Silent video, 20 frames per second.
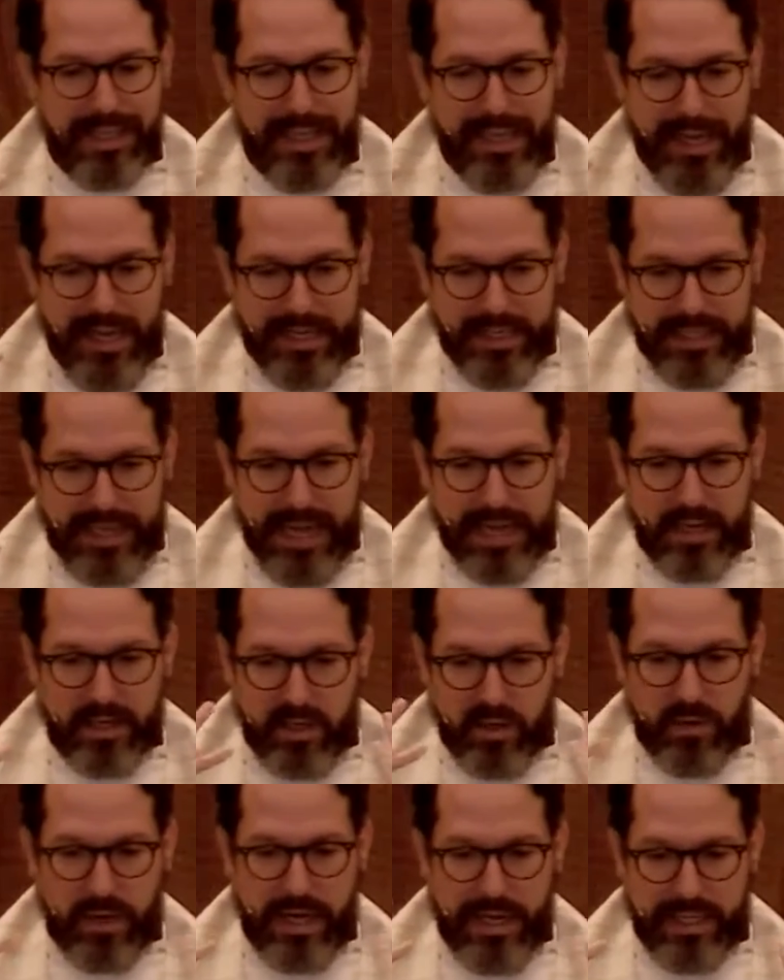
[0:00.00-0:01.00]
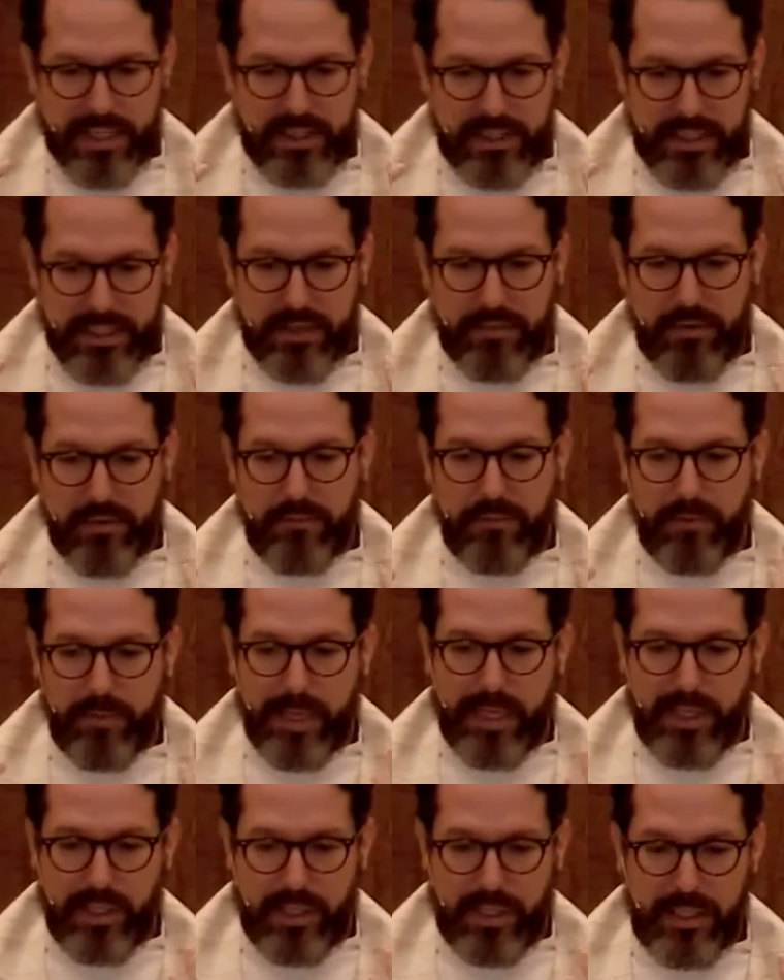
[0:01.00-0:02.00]
and categorizing of
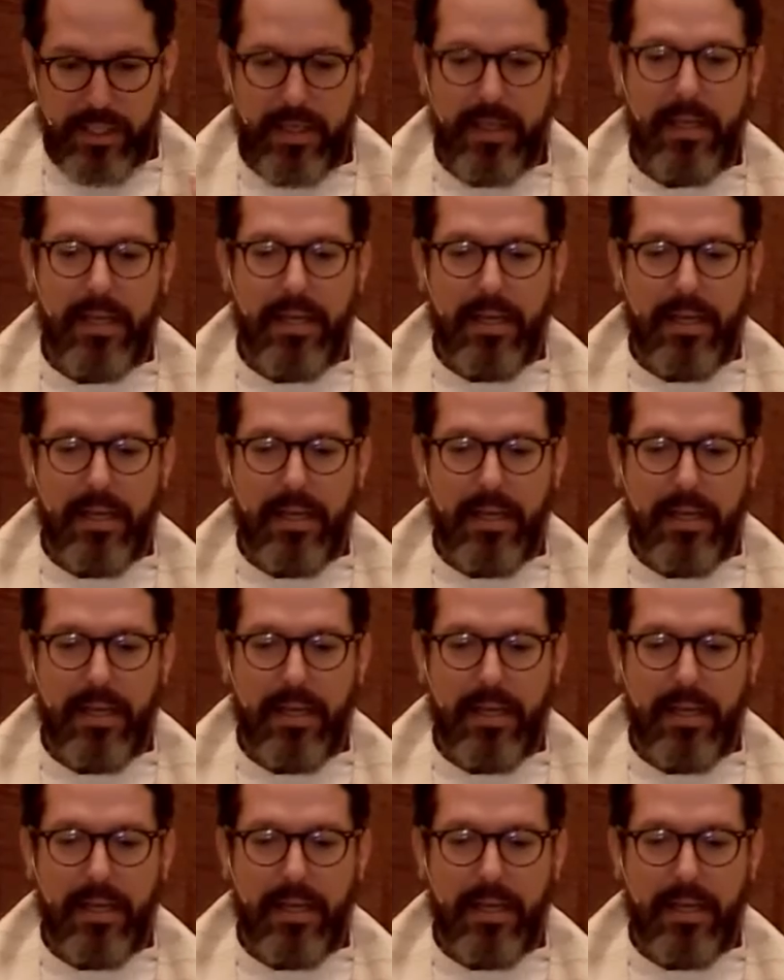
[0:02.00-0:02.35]
information,